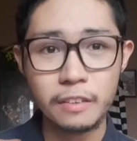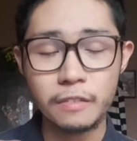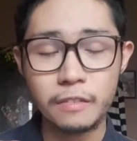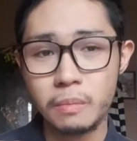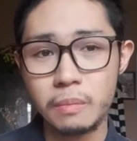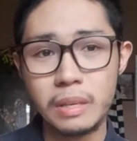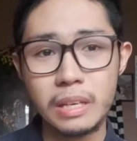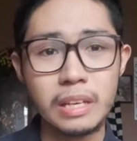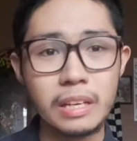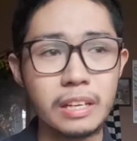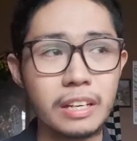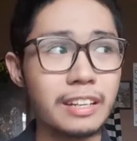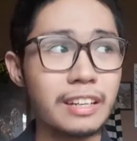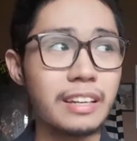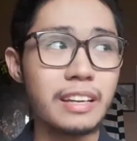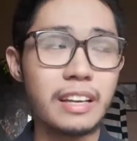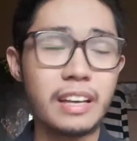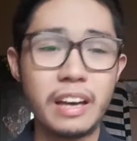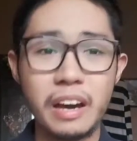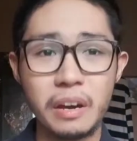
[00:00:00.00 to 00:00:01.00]
For me,
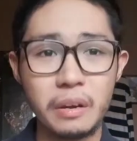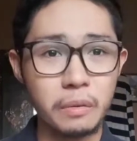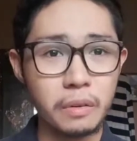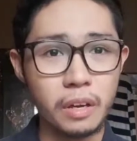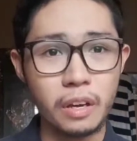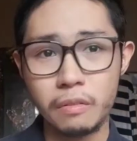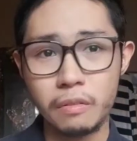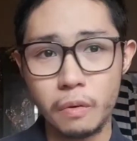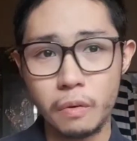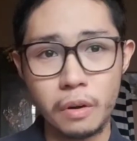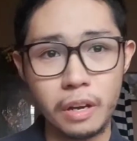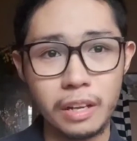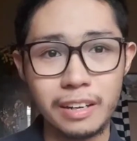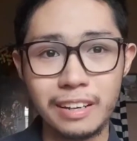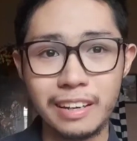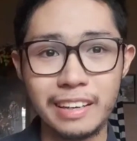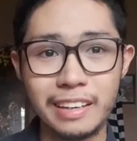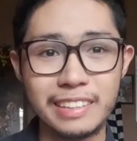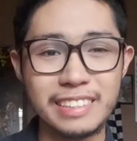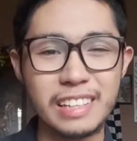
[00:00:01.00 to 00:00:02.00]
I don't care for it.
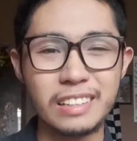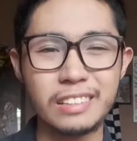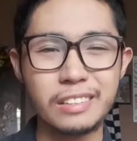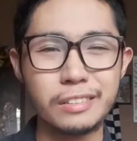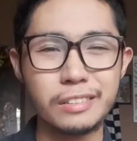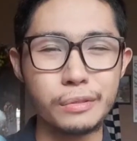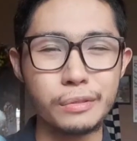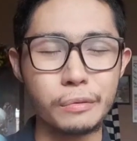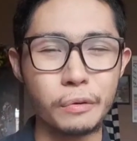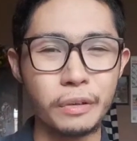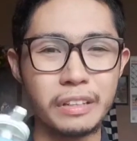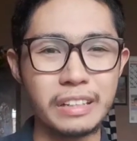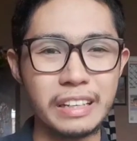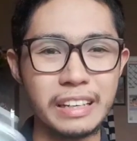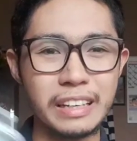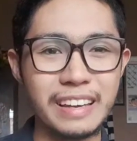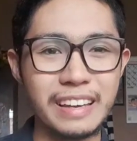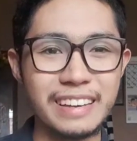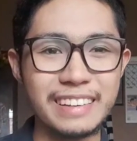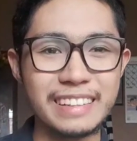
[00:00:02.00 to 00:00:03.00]
It's a little too
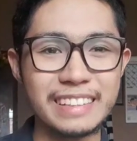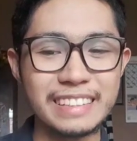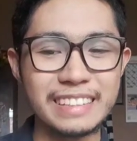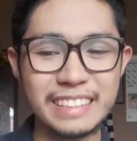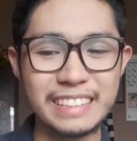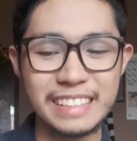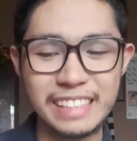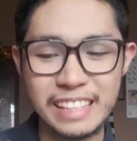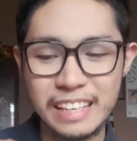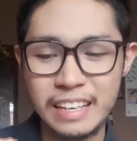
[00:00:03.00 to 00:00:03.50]
oily and